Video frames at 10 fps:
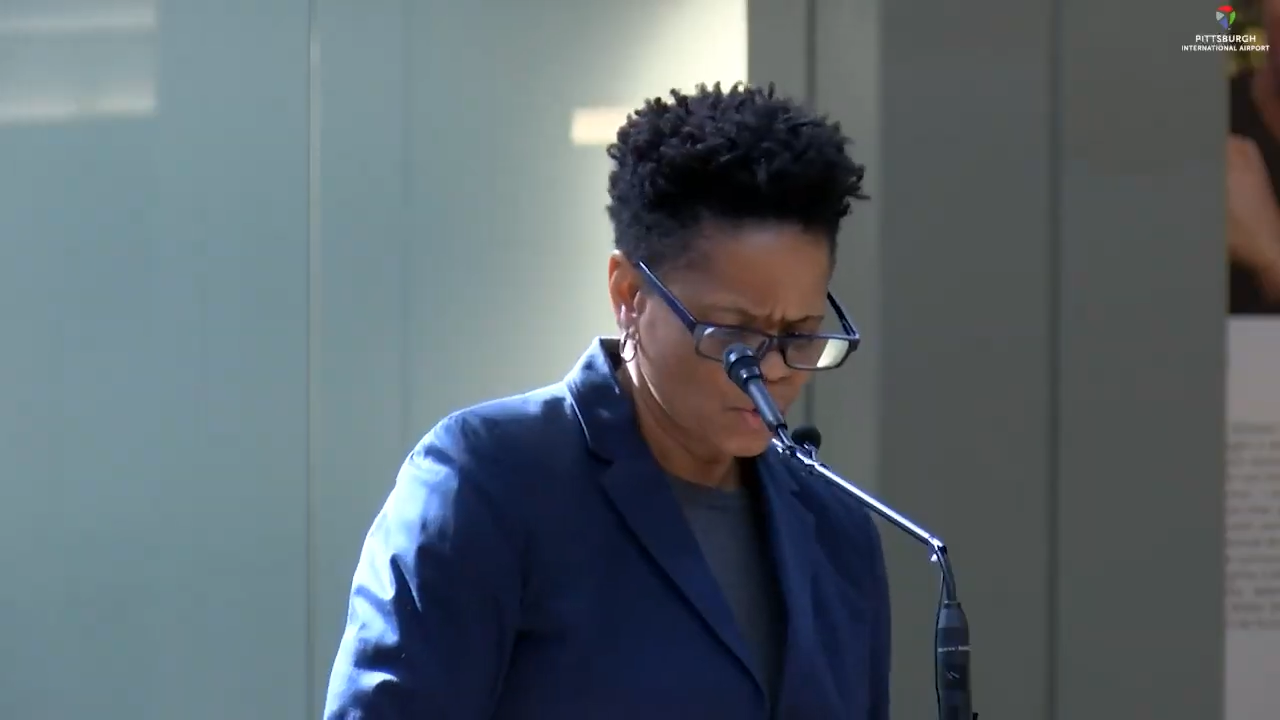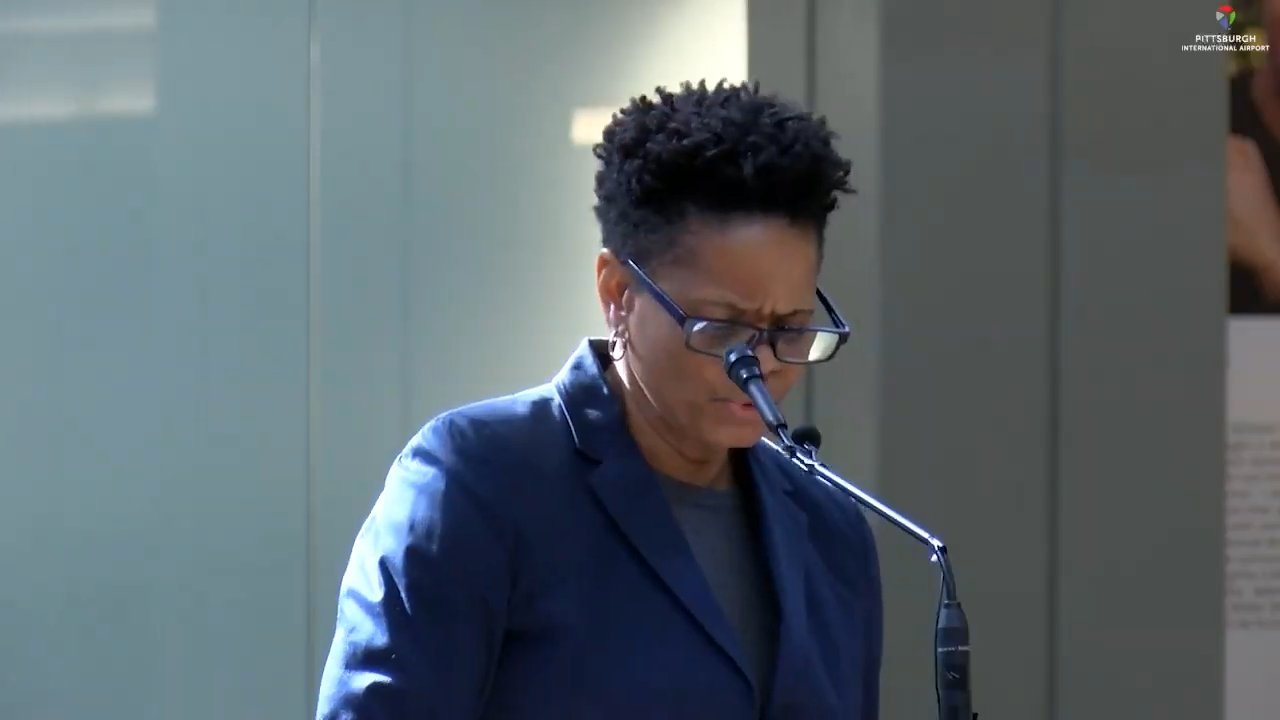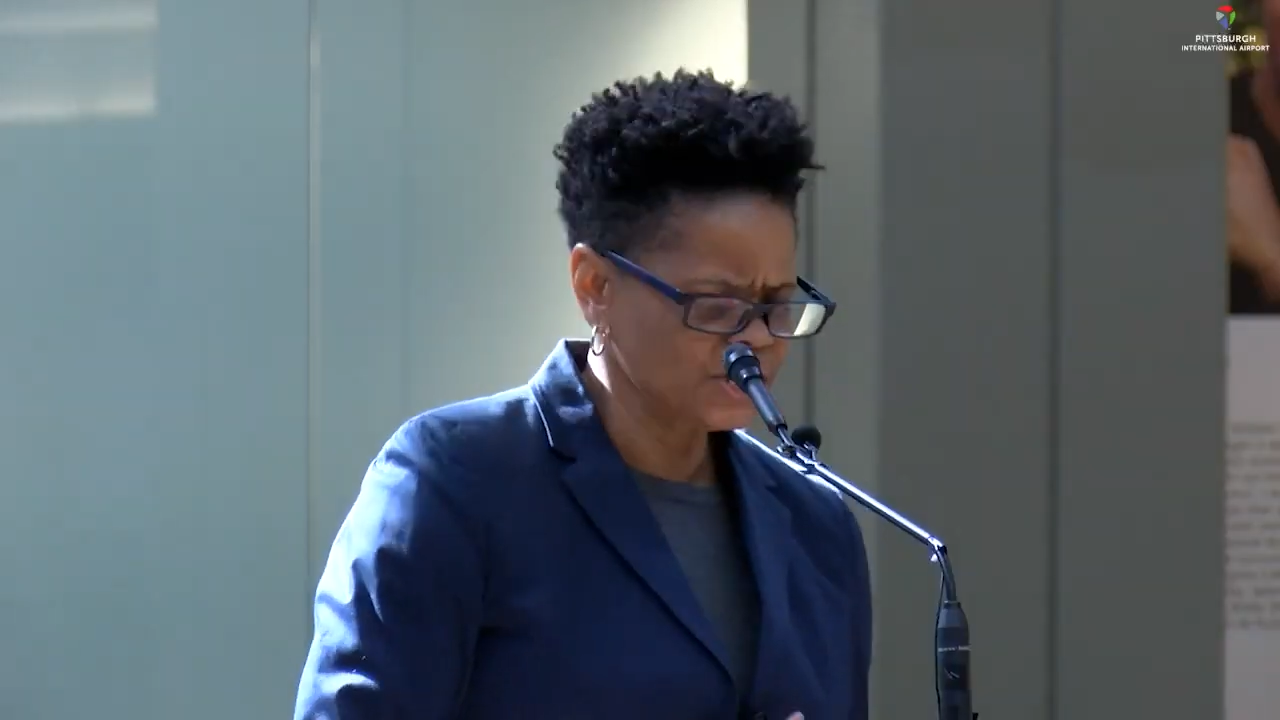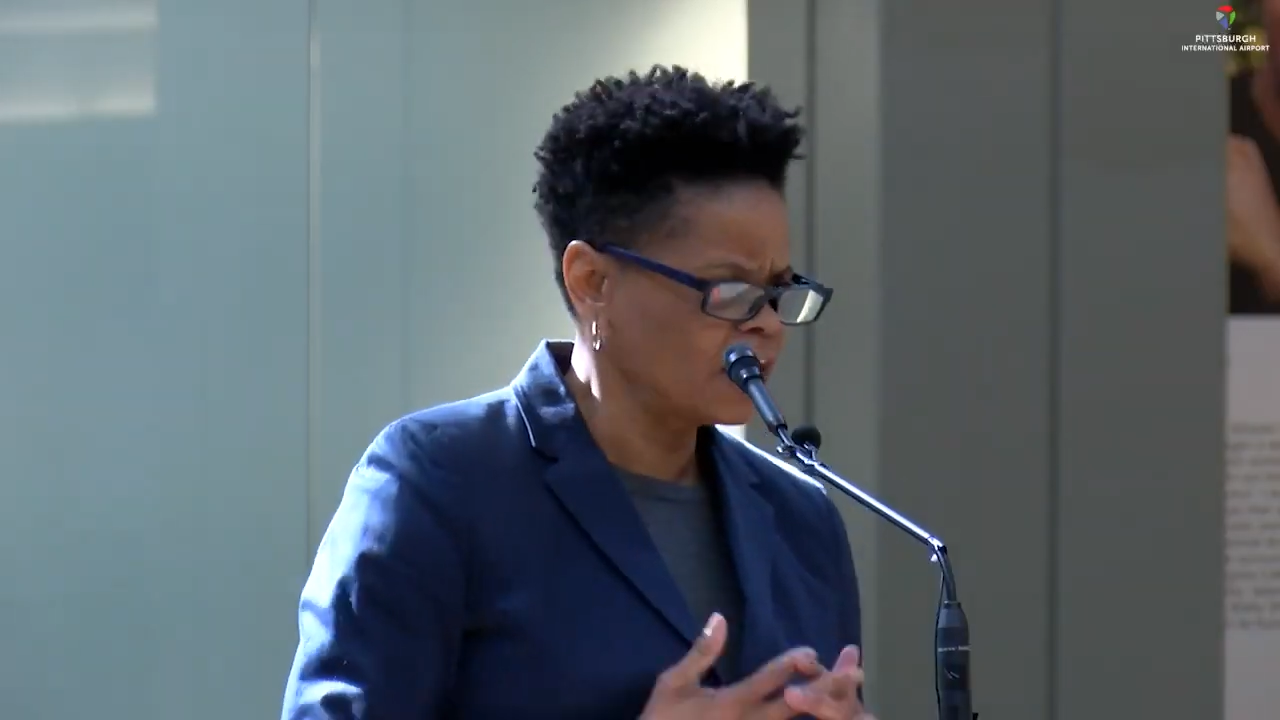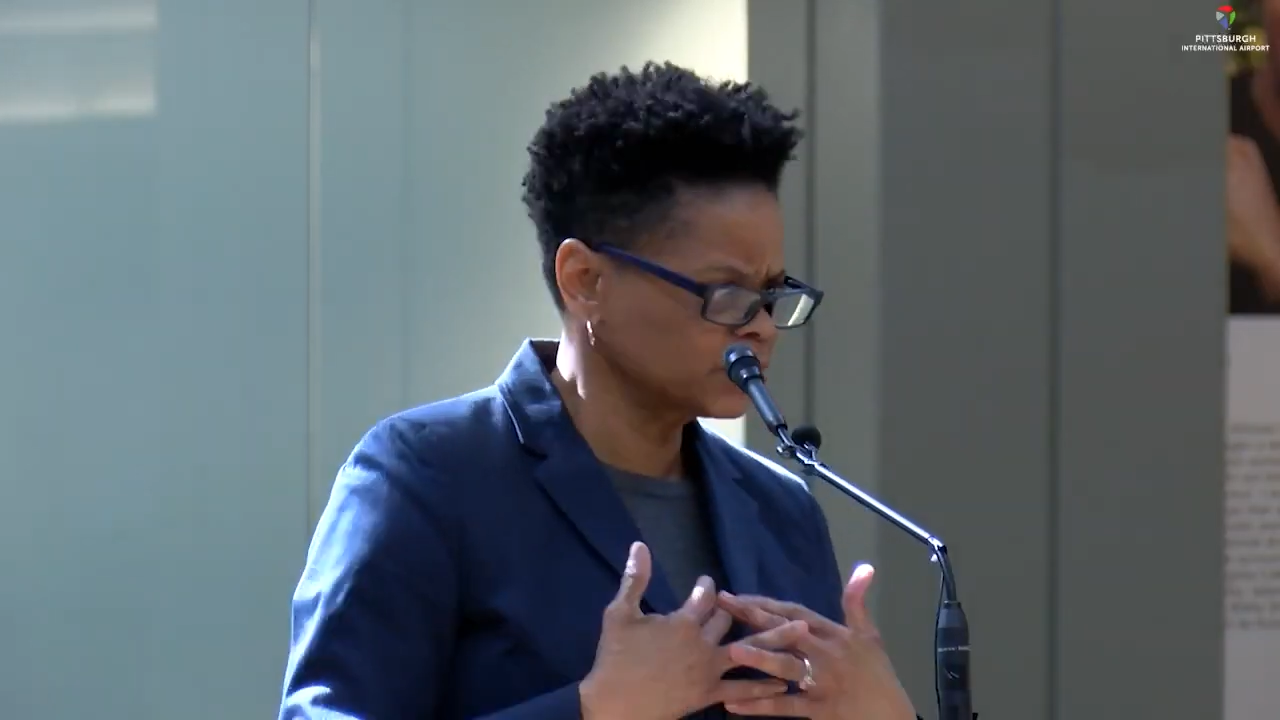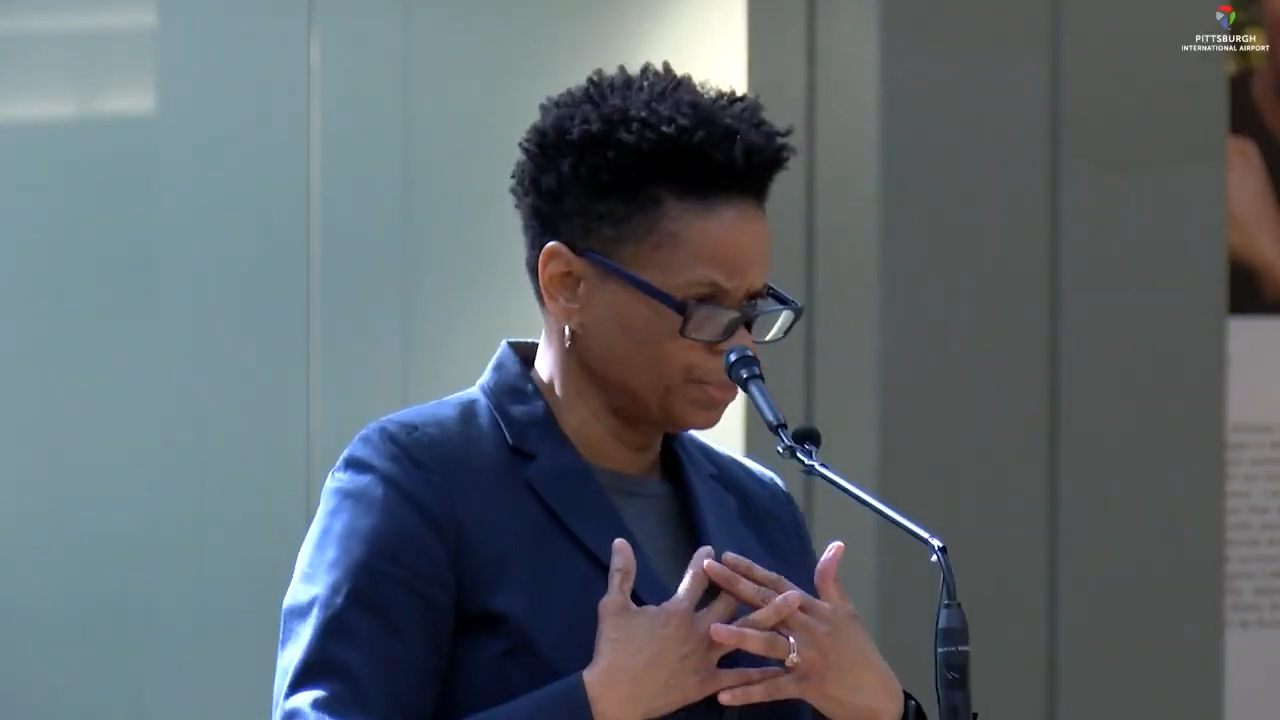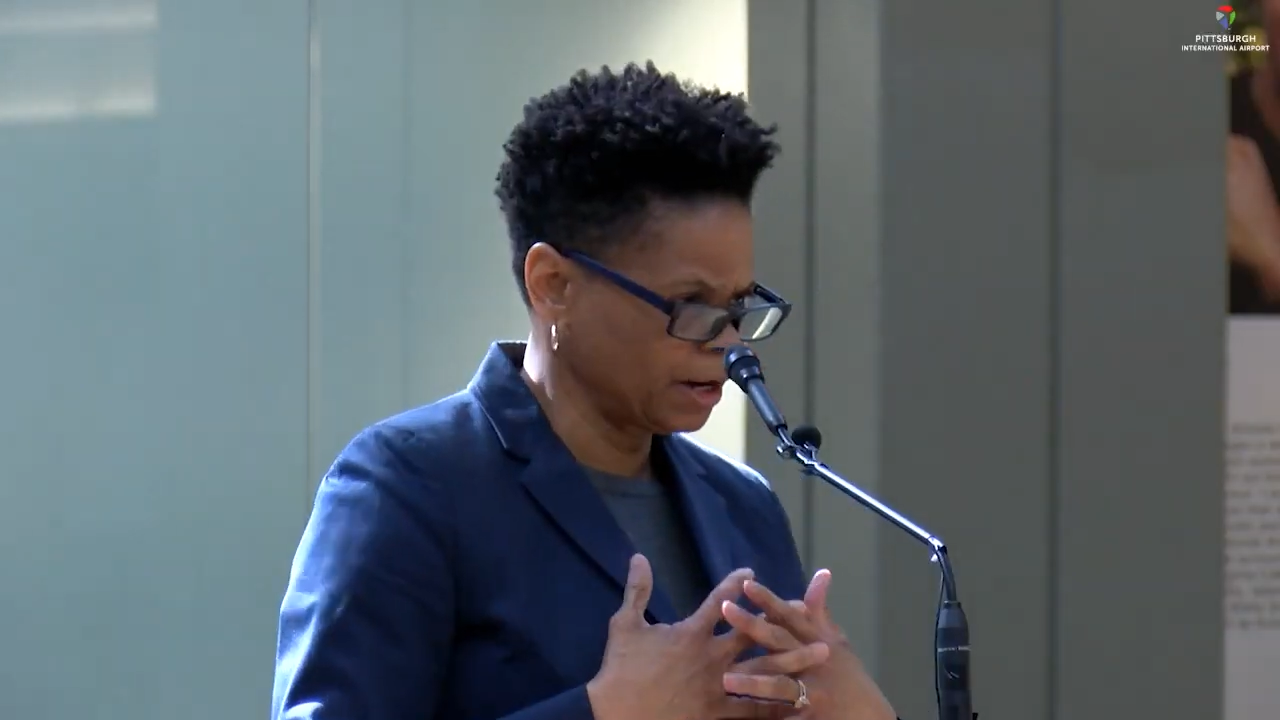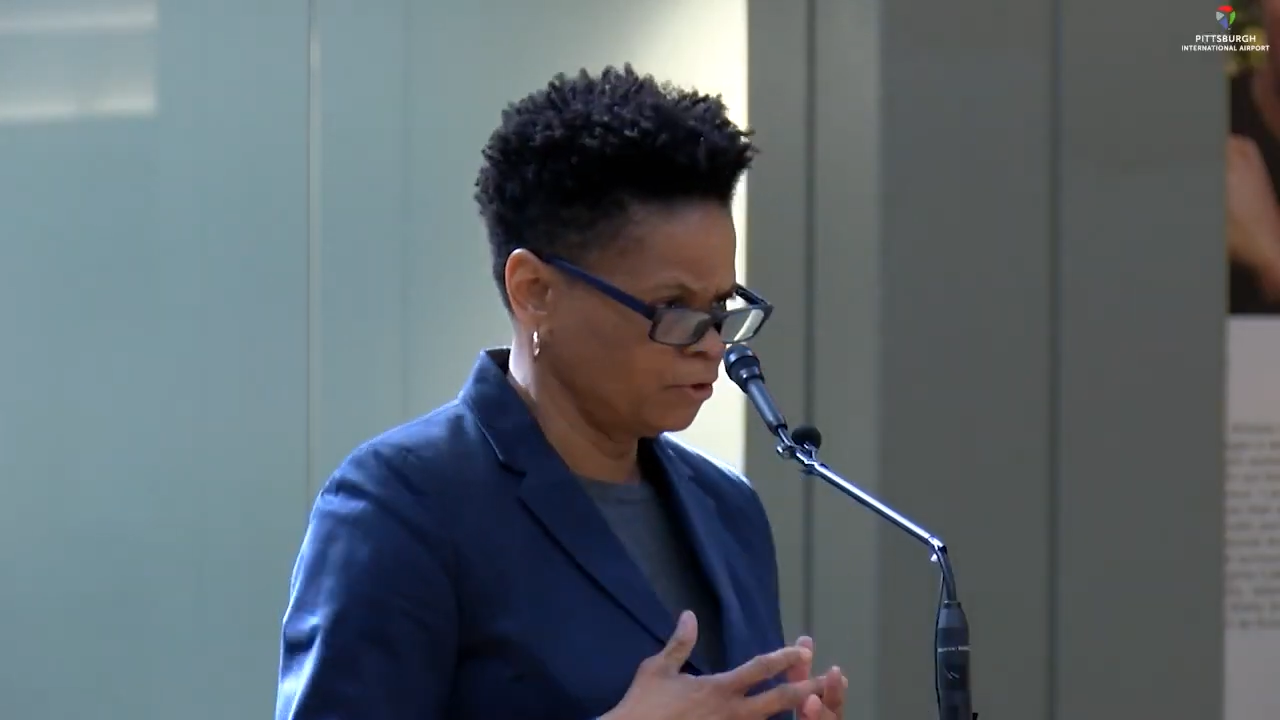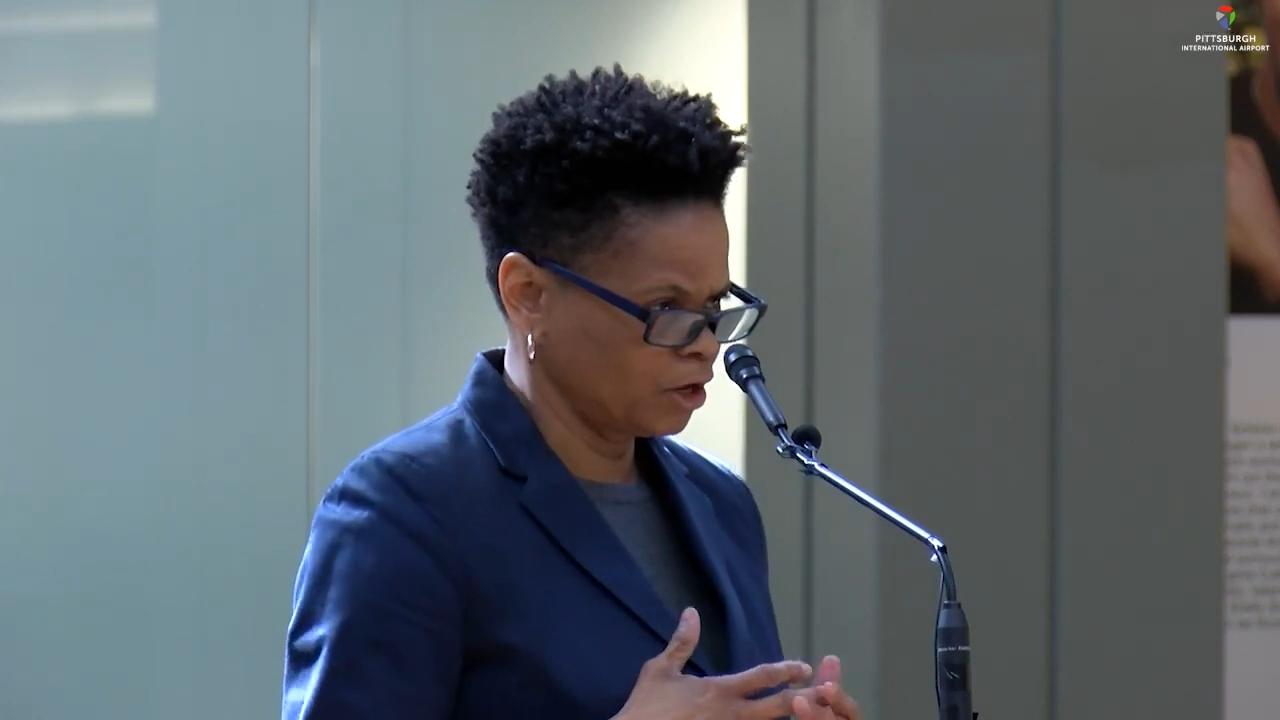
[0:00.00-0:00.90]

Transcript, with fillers: We talked about